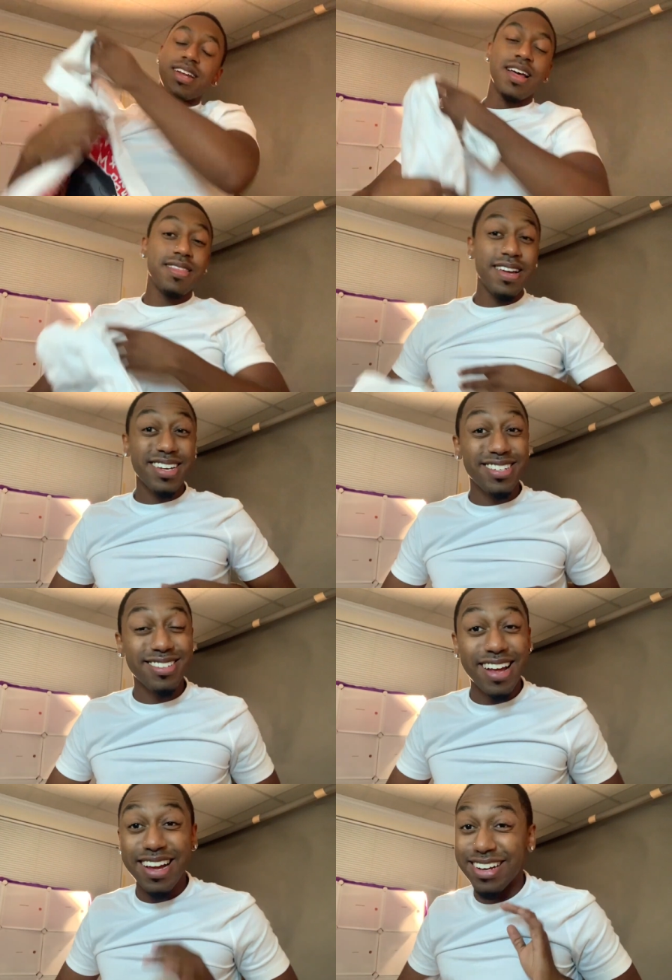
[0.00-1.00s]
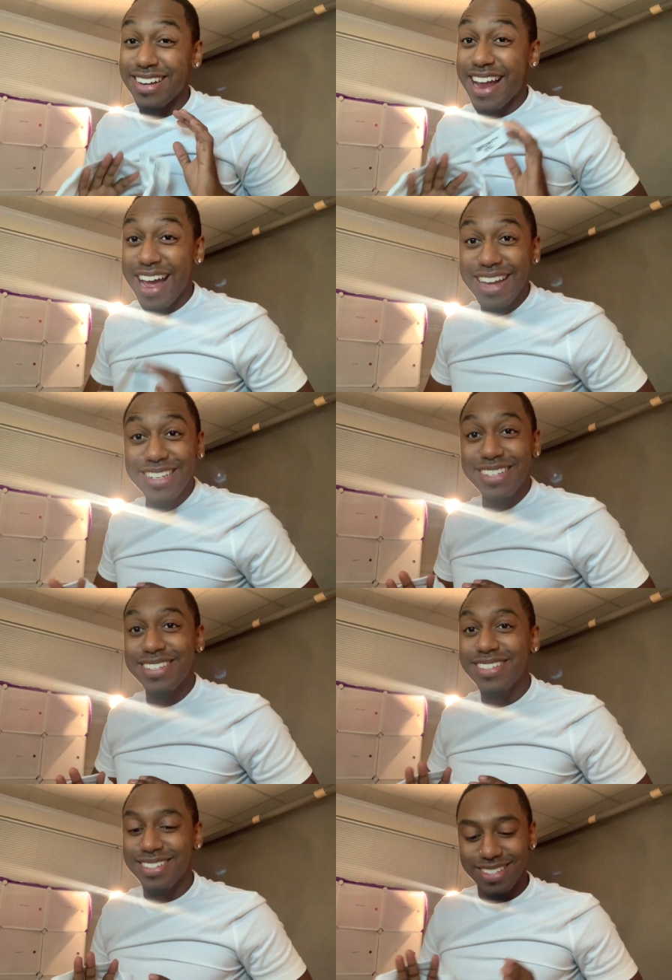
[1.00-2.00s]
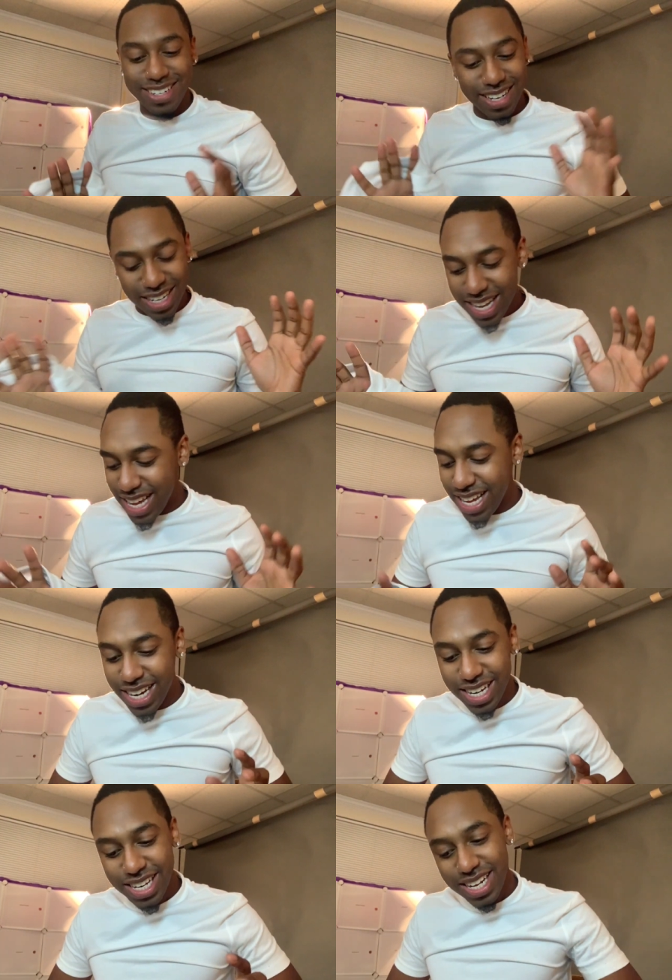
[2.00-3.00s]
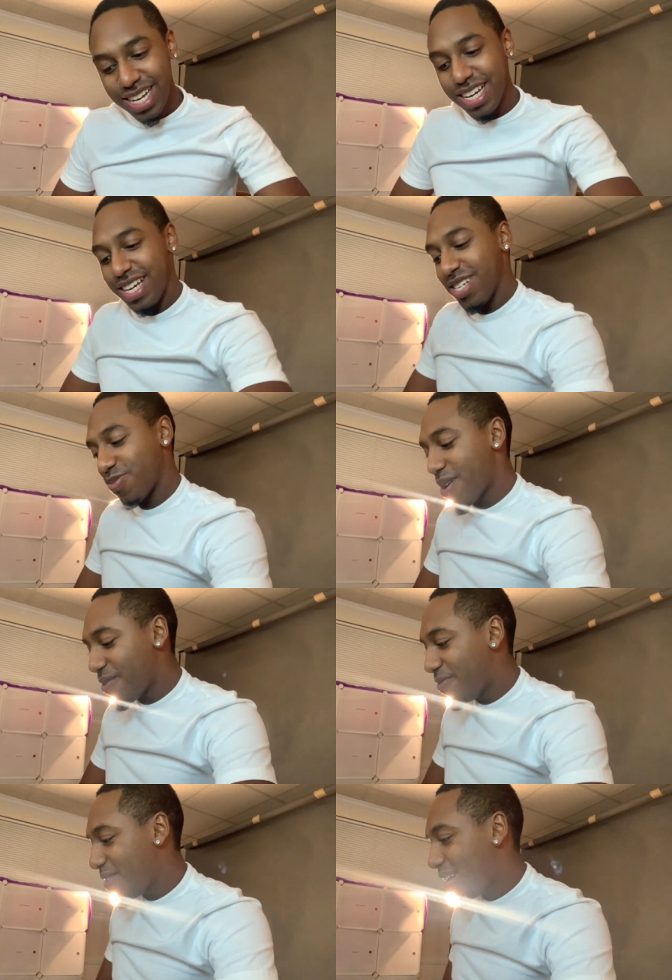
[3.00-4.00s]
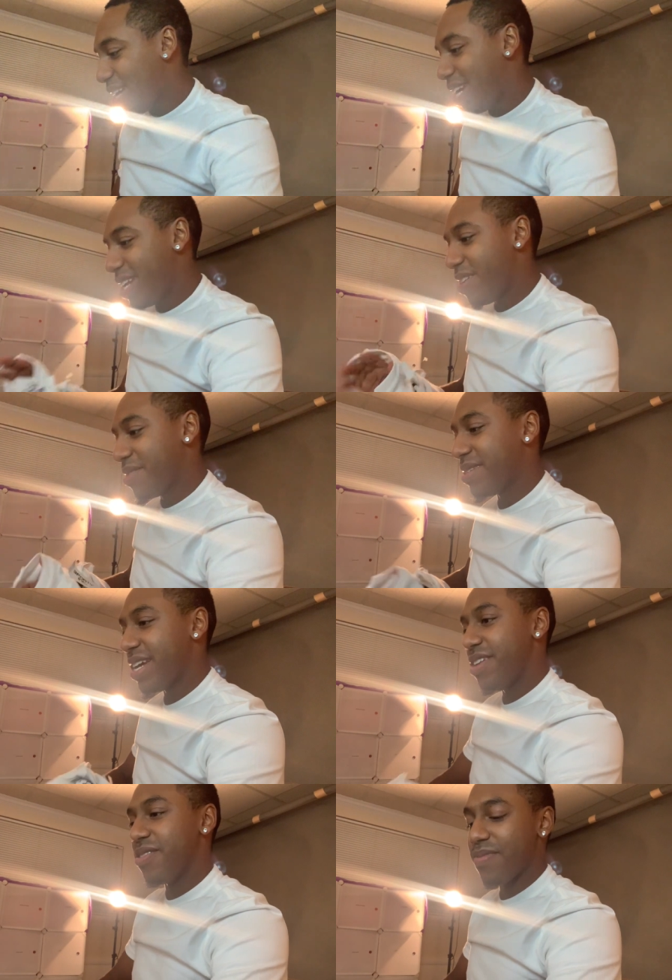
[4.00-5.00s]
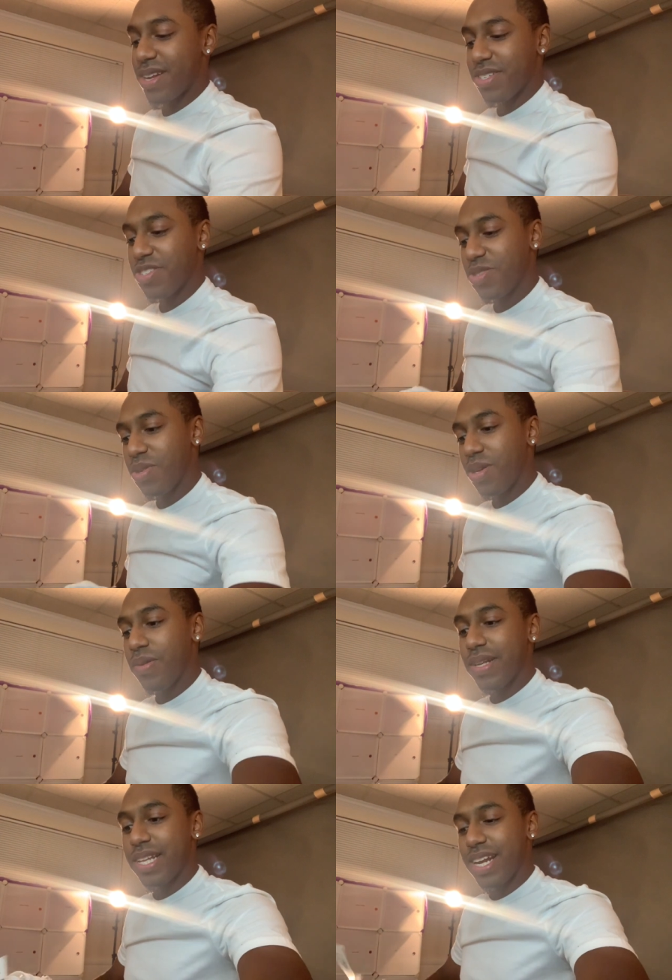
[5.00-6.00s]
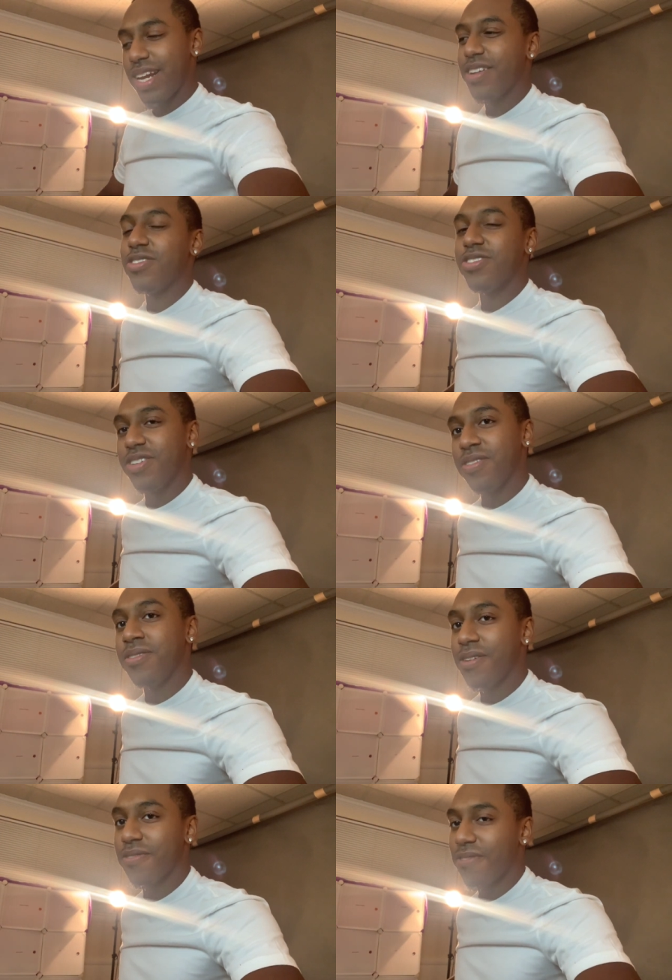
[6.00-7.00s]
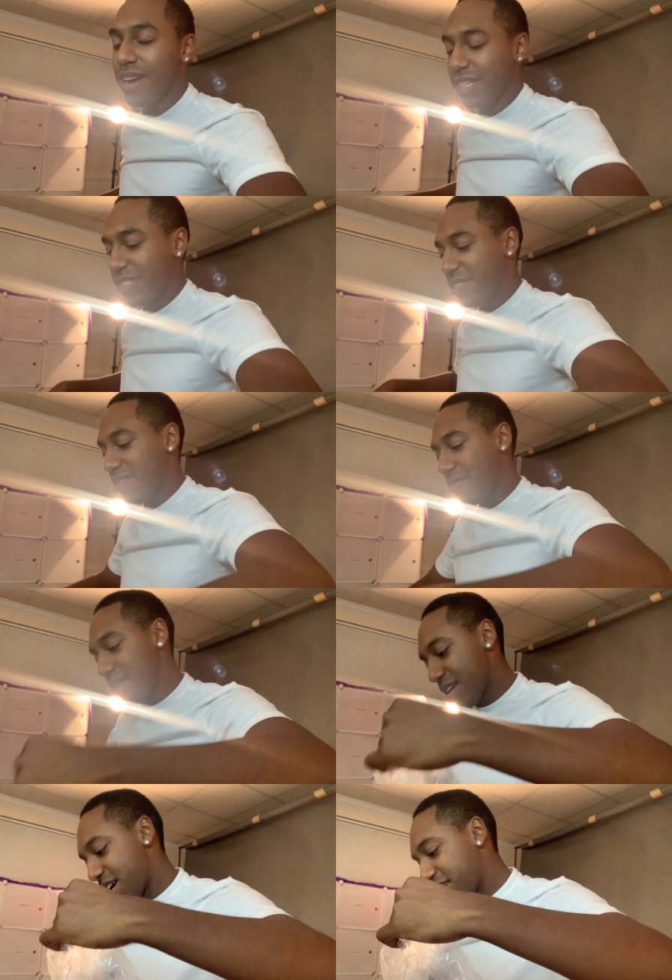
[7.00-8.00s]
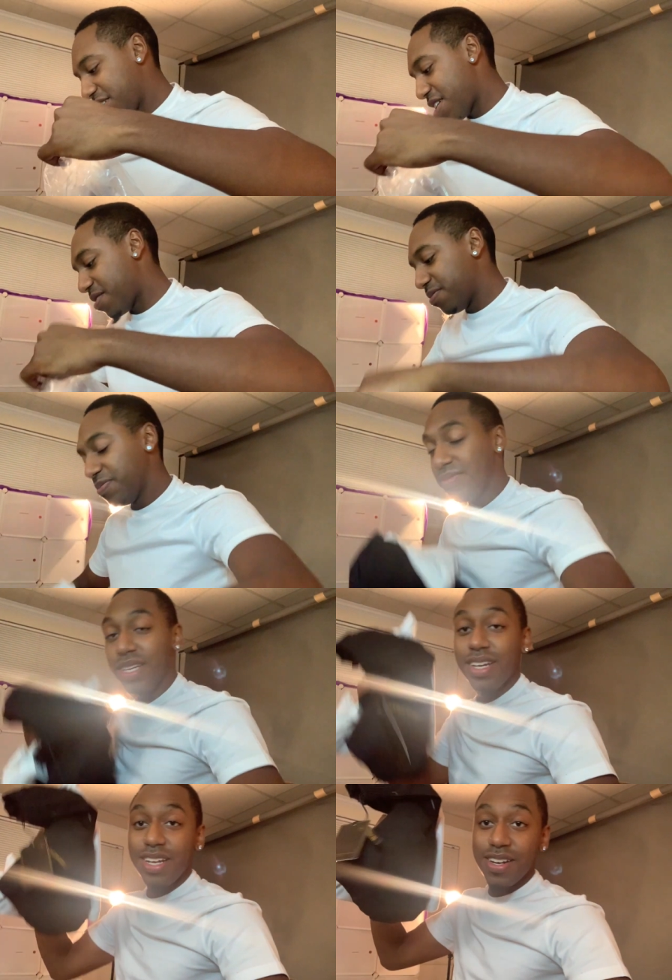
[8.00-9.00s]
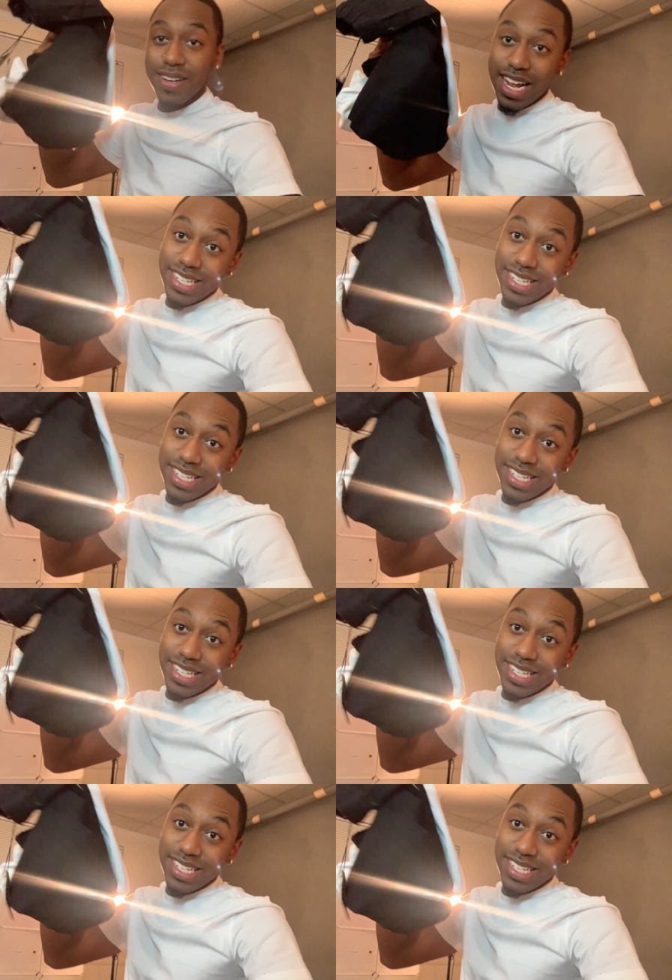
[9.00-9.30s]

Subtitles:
I think it's like nice, clean. It's well fitted. You know what I'm saying? You can rock some jewelry with it, and it'll still look fresh or whatnot. So, you know, that's